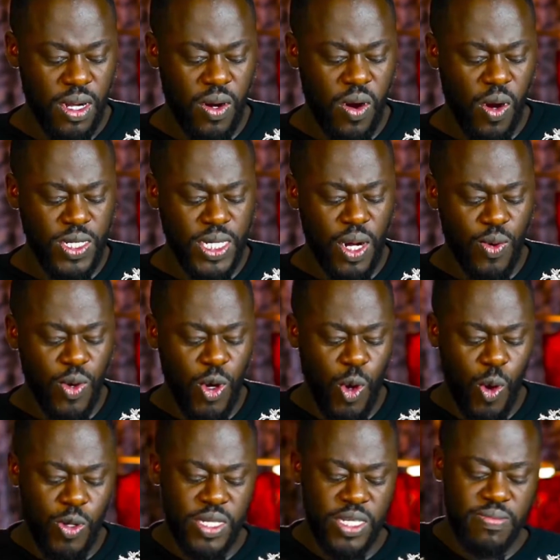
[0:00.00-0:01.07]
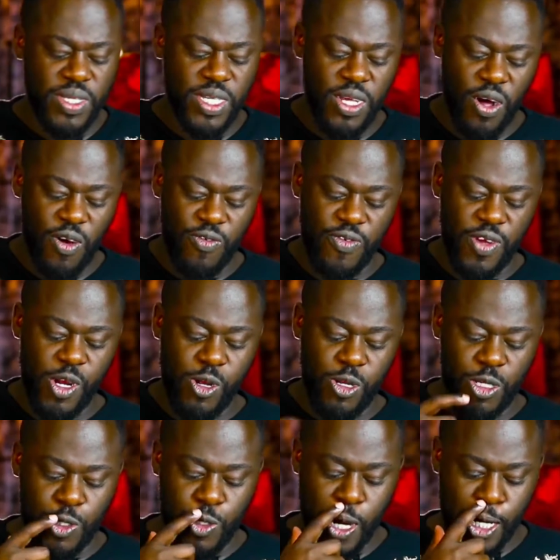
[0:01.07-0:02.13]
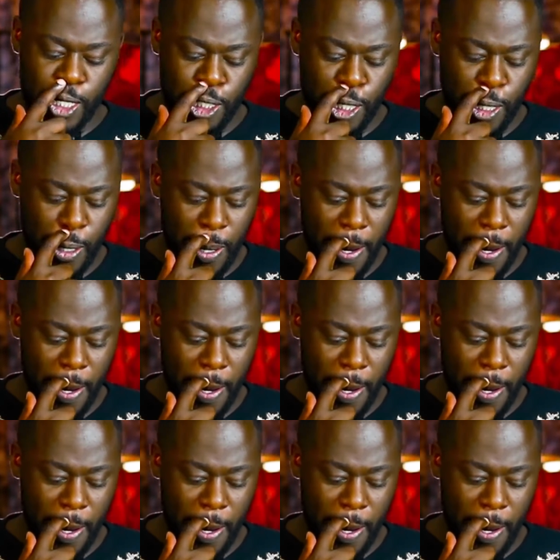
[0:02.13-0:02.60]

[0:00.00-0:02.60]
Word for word: God downloads himself in your structure.